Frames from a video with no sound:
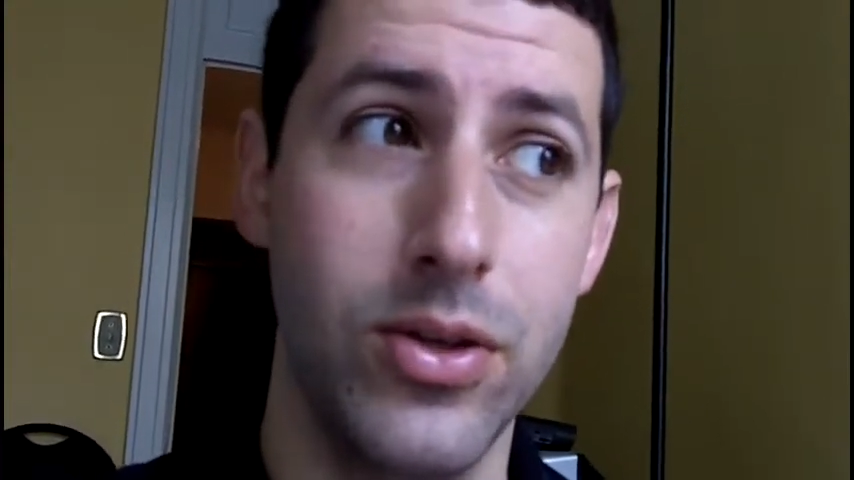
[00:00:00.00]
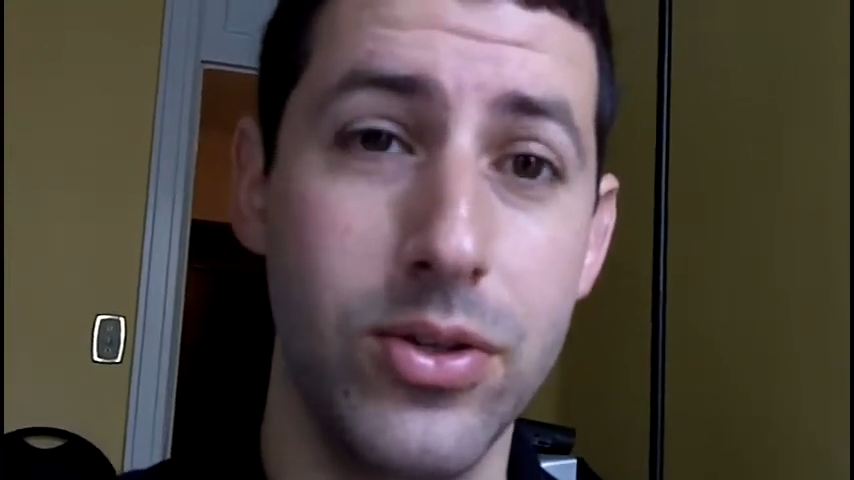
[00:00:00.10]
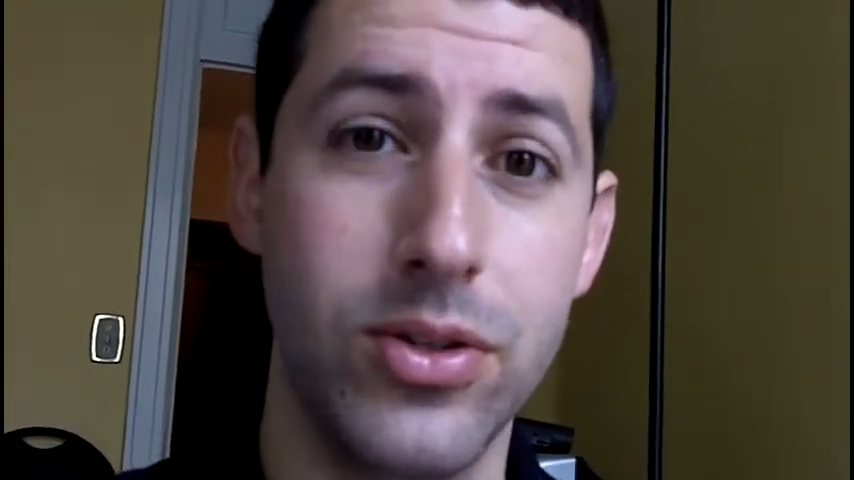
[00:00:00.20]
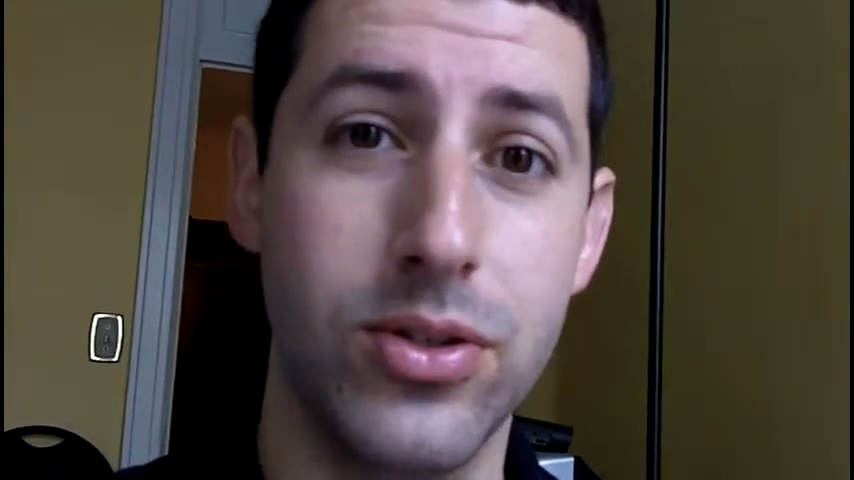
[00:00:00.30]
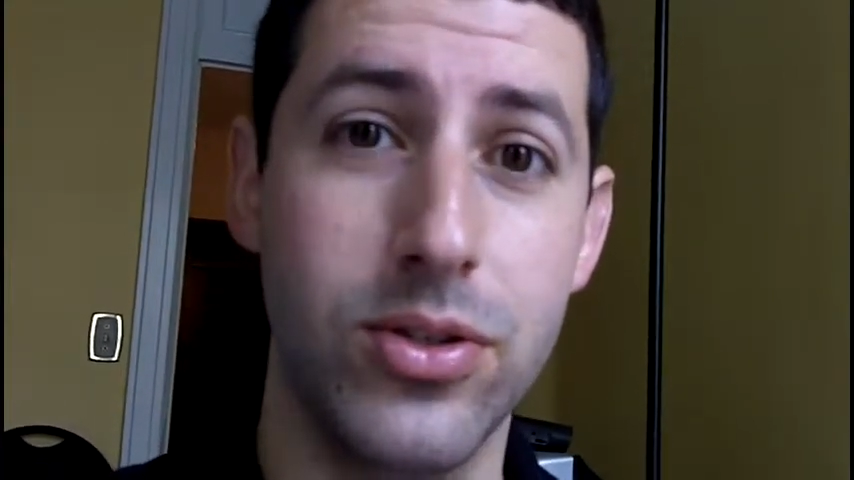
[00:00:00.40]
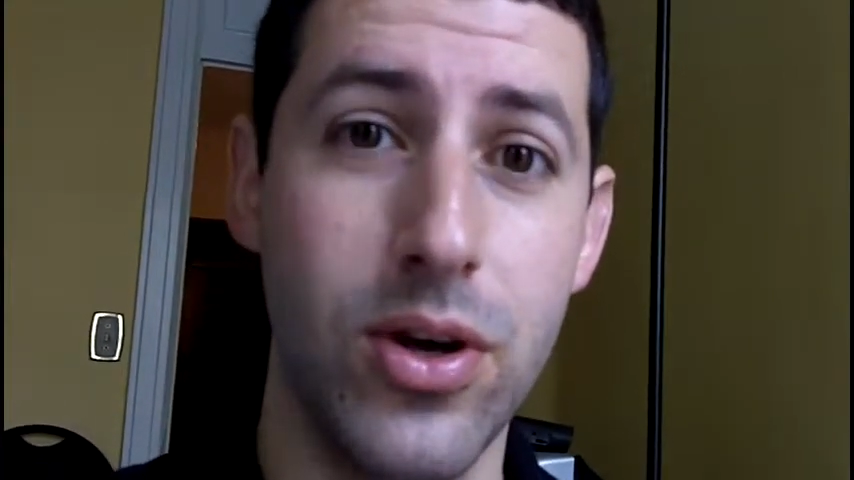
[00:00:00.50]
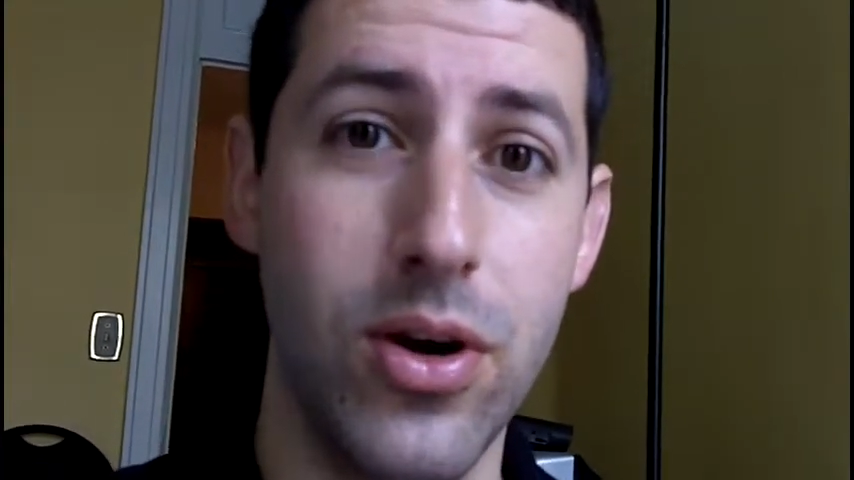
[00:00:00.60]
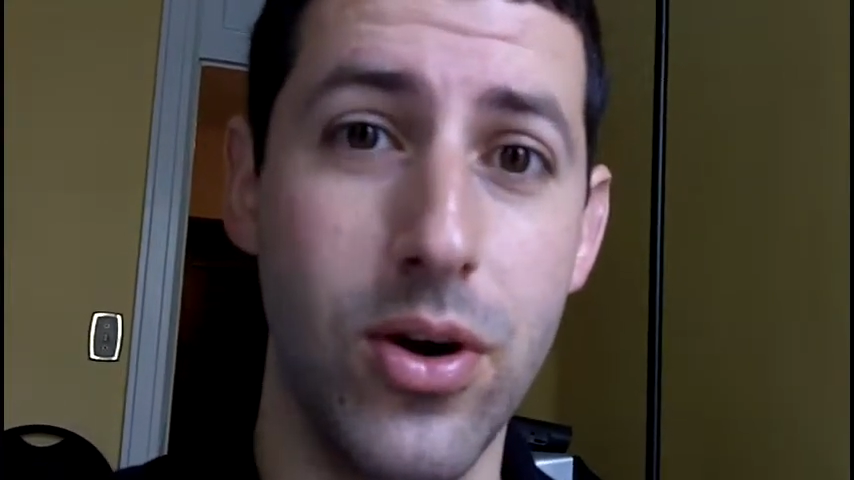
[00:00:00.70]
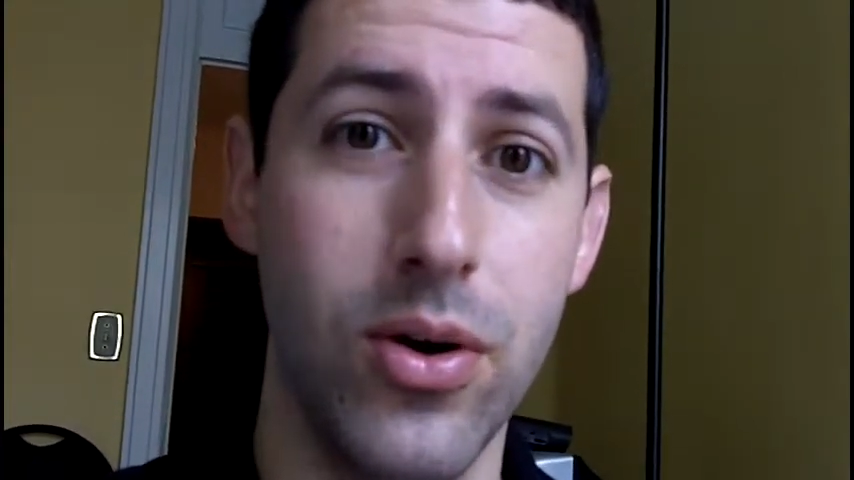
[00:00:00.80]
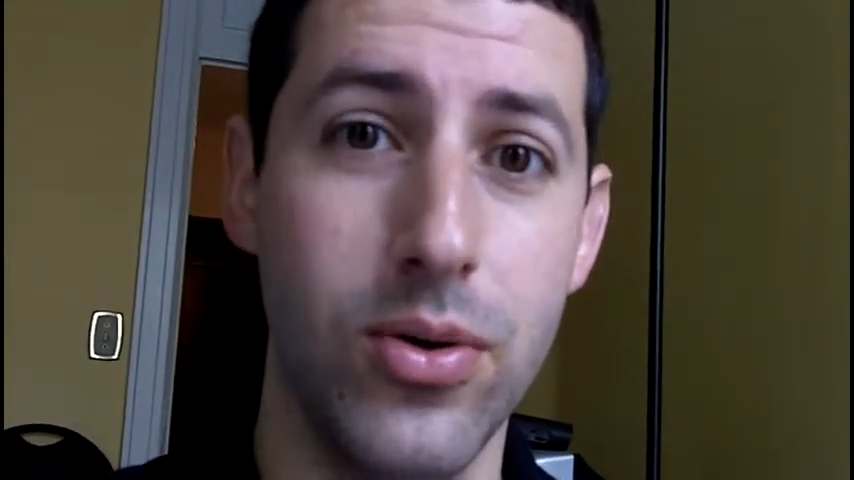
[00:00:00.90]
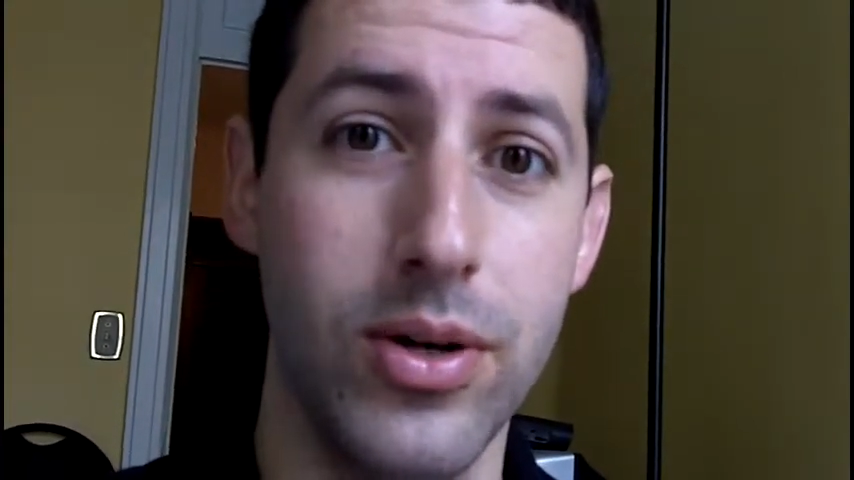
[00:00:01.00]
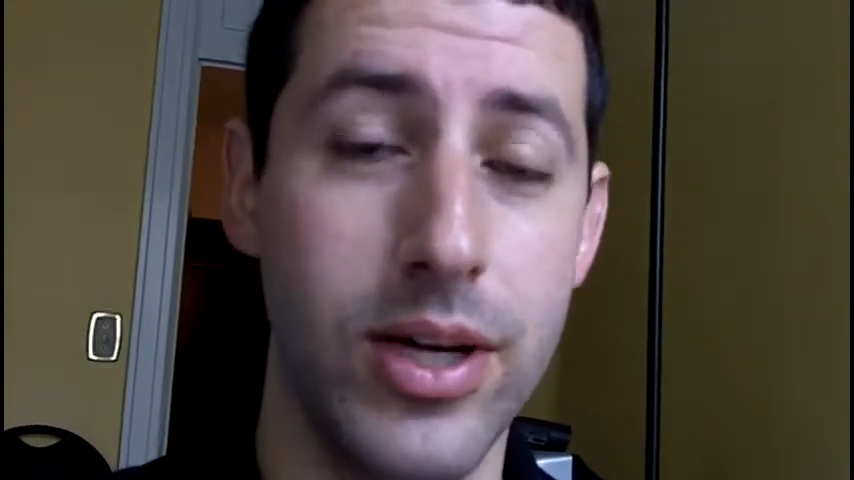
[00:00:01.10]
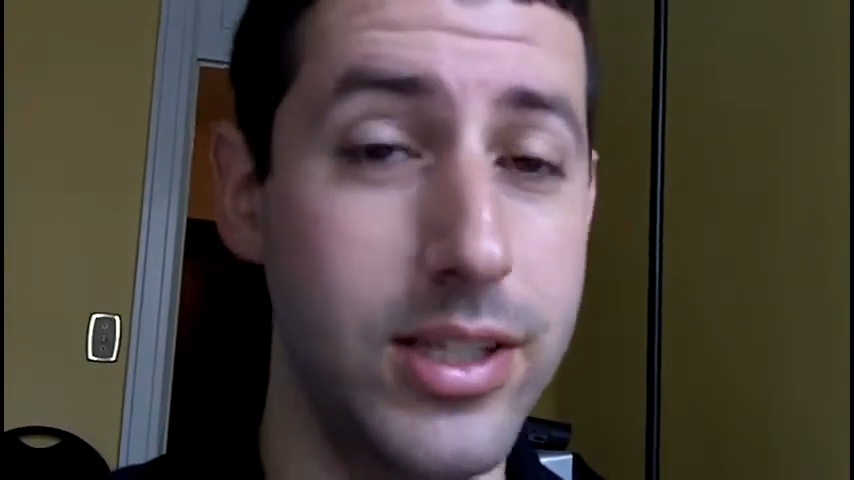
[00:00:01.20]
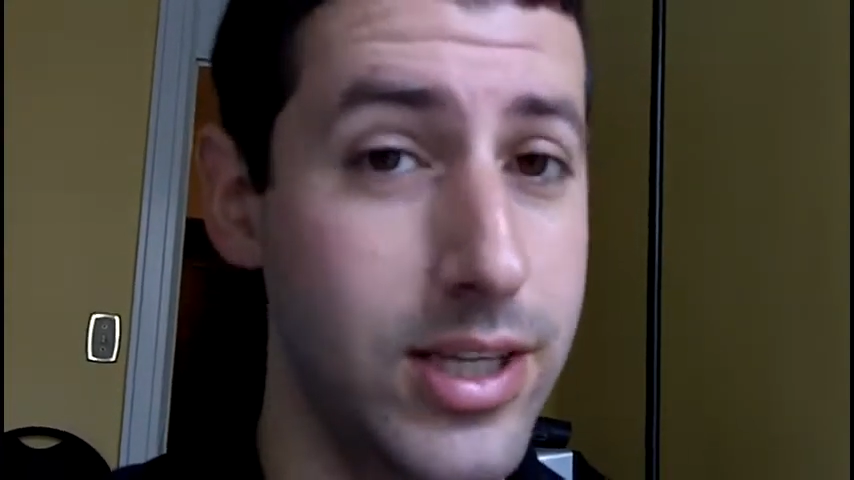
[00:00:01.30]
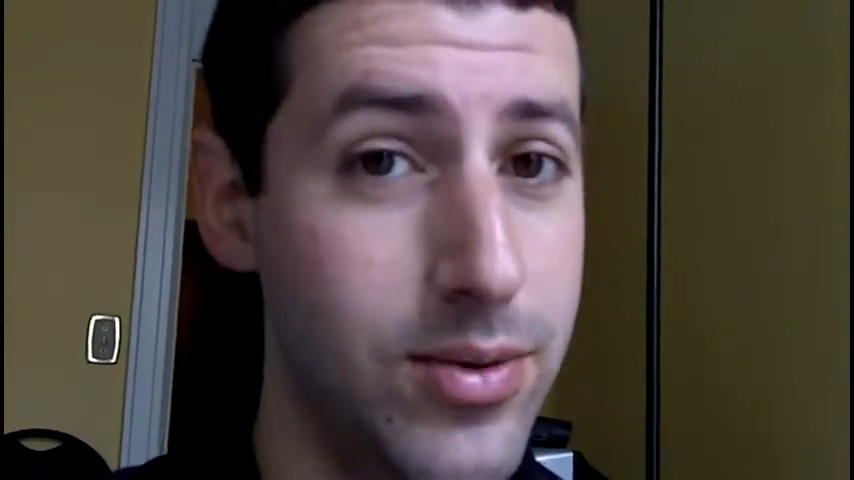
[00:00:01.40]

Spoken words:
So, does